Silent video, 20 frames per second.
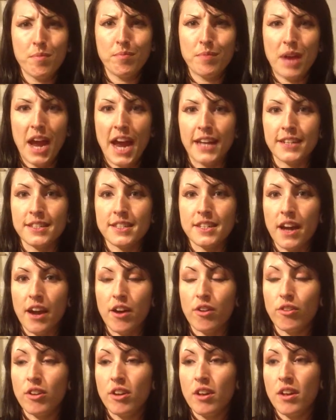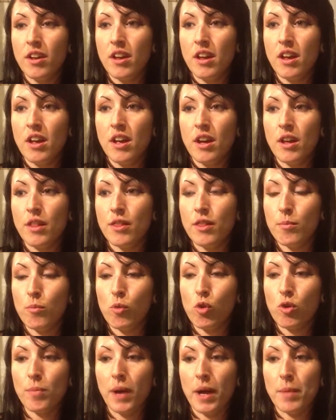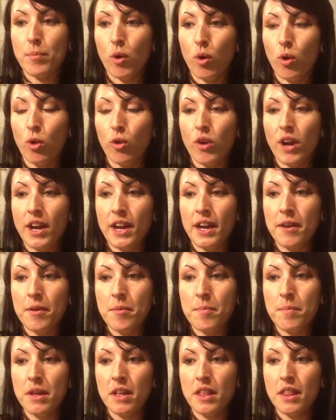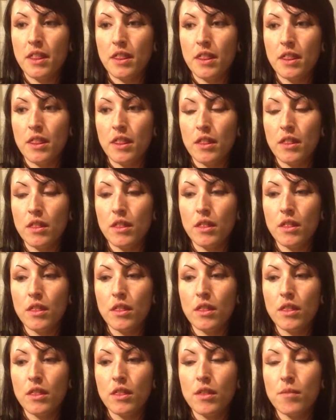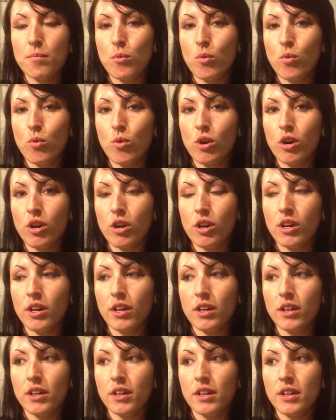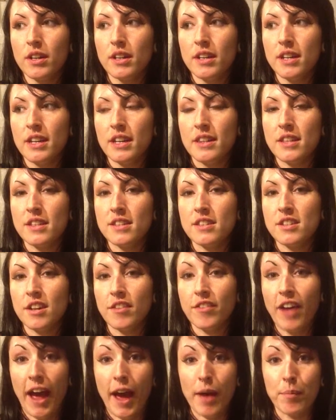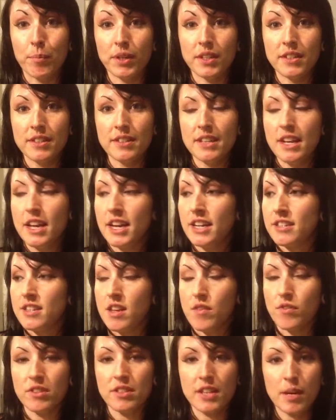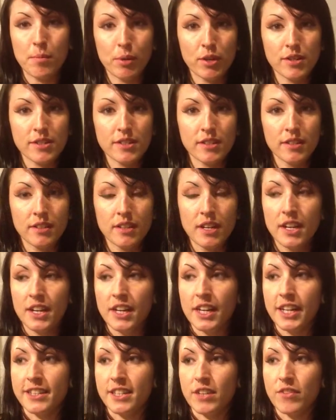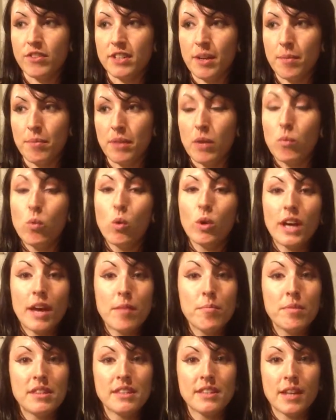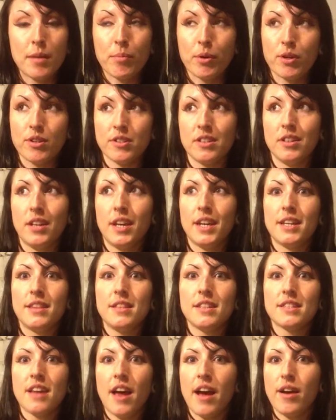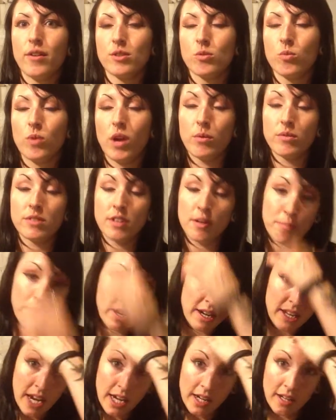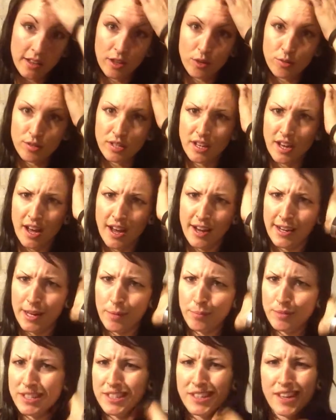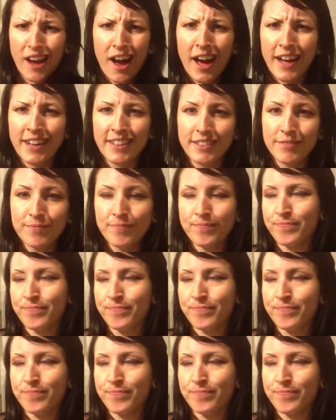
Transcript: Hands down. The more bipolar I am, the more this stuff happens. It's never the same person. It's never the same thing. Well, it can be the same person. Like in this house, when I was unmedicated, there was a guy named Scott.